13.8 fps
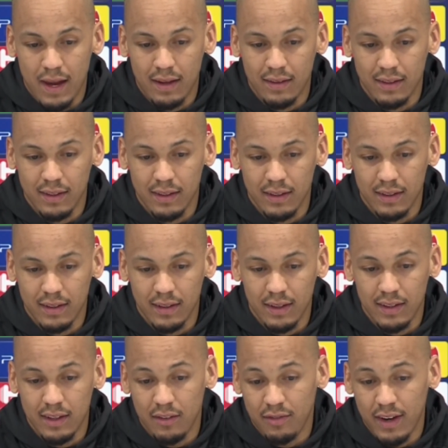and
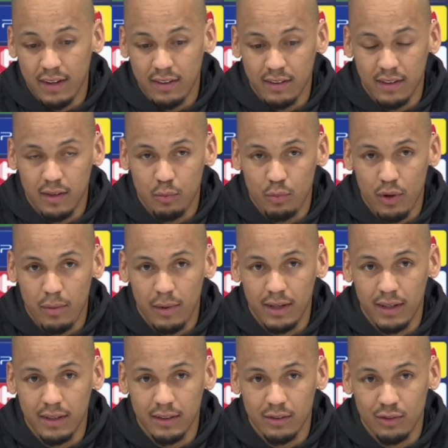in the fight in the Premier
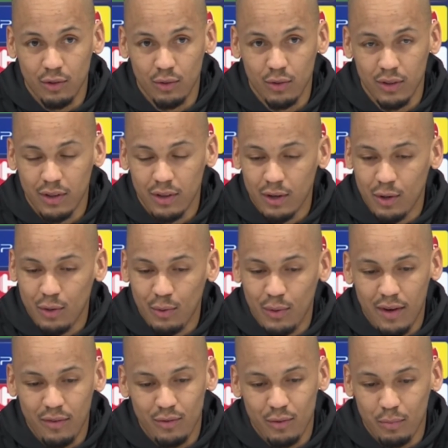League. So we
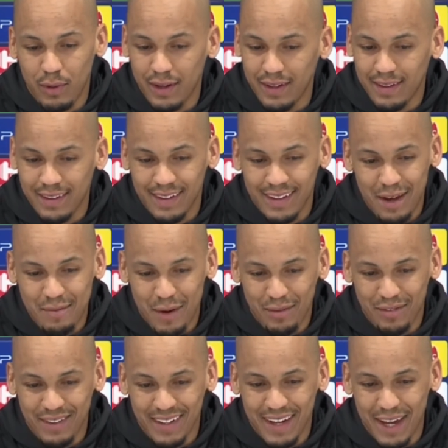have to play game
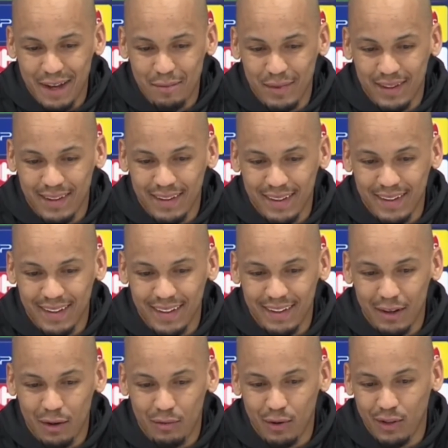after game.
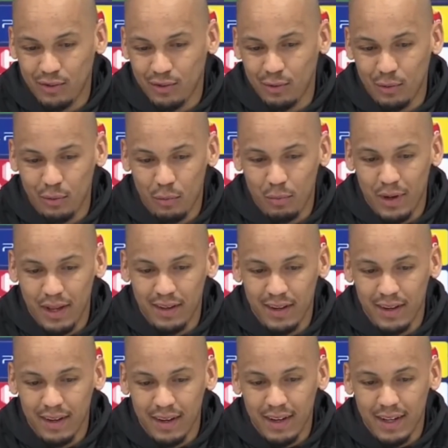Of course, we play
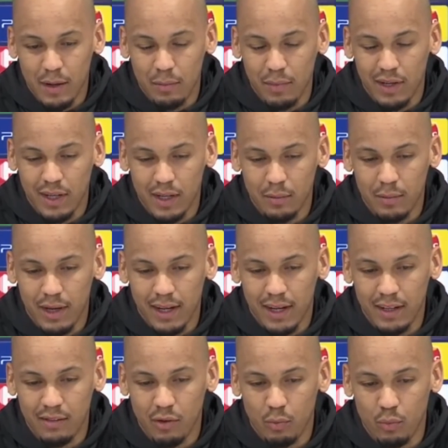in a big club like
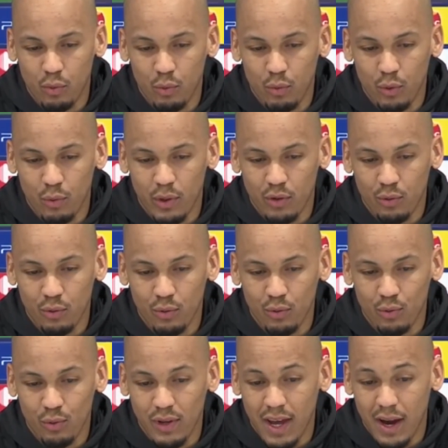Liverpool. We want to
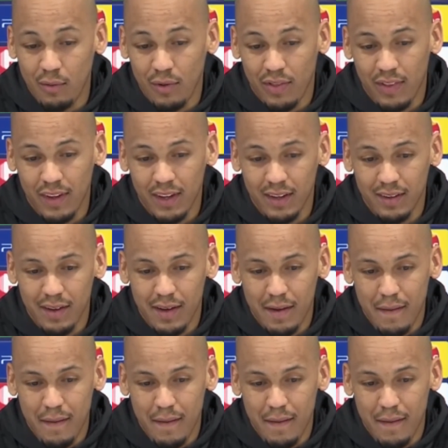win everything.